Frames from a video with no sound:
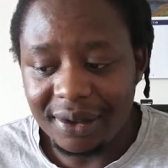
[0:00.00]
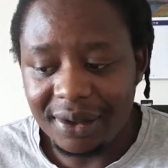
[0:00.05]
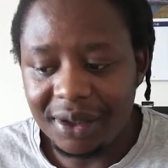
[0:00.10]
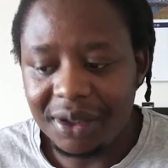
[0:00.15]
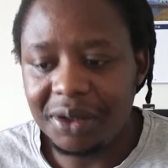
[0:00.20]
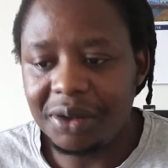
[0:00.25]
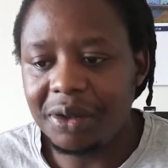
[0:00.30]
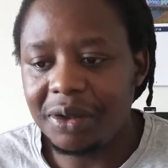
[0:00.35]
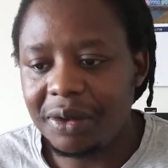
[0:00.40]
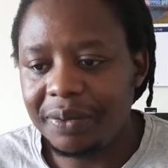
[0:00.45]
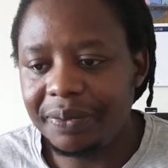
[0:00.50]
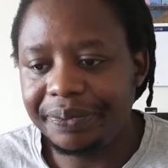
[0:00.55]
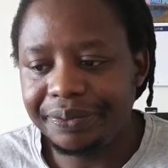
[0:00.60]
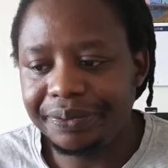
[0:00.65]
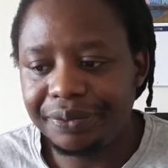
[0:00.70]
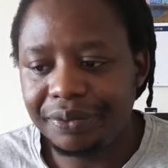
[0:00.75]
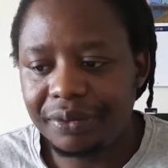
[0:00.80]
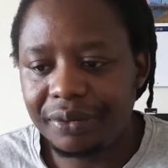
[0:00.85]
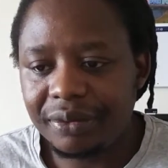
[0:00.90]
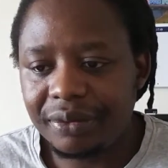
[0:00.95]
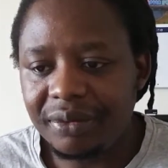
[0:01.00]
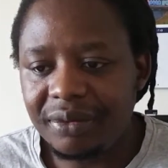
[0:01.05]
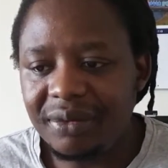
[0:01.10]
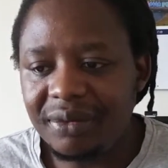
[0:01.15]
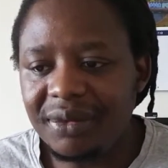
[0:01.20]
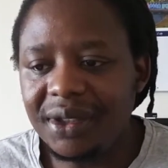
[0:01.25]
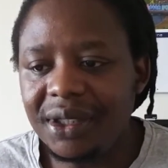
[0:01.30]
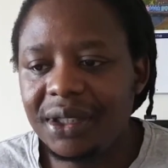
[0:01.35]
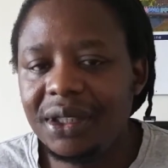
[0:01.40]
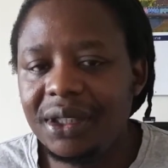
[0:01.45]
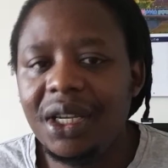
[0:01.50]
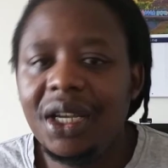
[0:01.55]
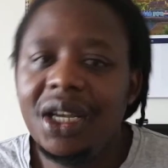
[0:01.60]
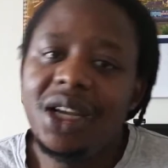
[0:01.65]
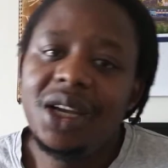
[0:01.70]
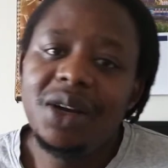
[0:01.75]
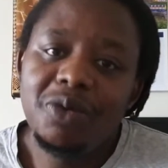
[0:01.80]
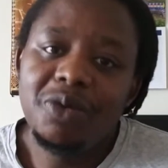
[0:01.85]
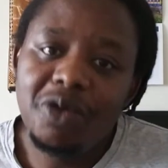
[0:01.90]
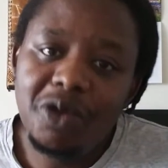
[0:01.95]
So
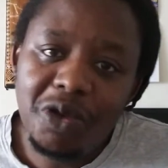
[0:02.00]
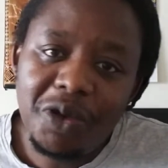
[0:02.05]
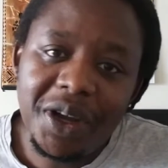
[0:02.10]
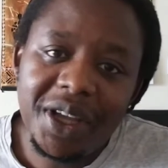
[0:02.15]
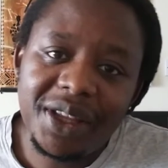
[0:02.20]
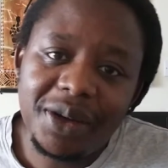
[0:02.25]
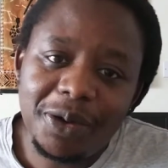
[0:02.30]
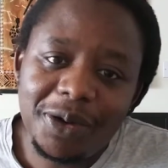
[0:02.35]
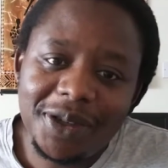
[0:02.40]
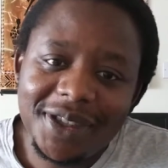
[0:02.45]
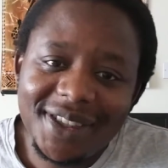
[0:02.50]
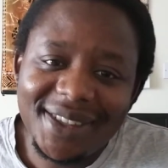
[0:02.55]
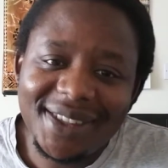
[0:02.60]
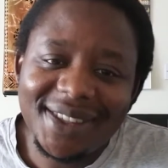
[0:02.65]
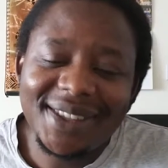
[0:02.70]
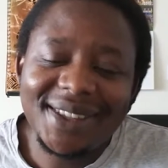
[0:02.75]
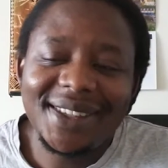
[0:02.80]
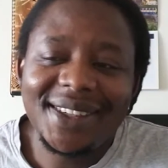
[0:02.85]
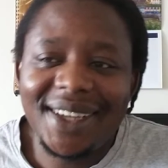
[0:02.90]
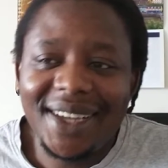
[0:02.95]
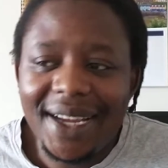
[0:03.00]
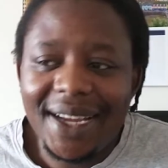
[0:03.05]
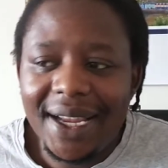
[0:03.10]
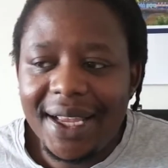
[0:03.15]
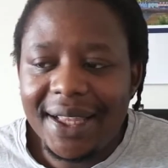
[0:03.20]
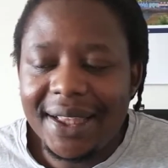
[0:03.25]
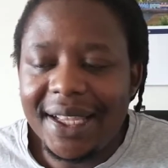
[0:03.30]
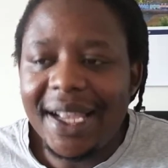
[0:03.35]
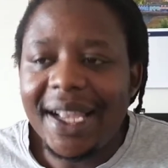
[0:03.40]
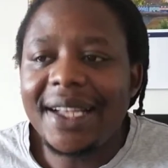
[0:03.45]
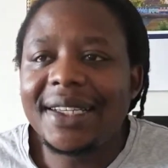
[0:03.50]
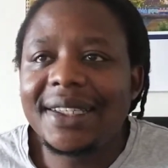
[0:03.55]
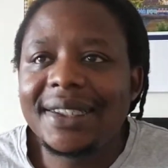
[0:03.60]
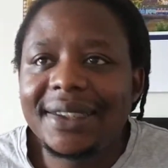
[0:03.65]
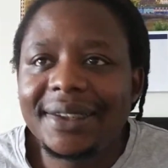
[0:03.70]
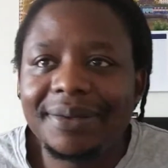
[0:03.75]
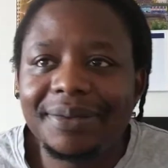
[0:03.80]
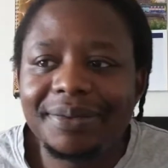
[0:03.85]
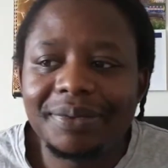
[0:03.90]
we'll look at the odds in the end.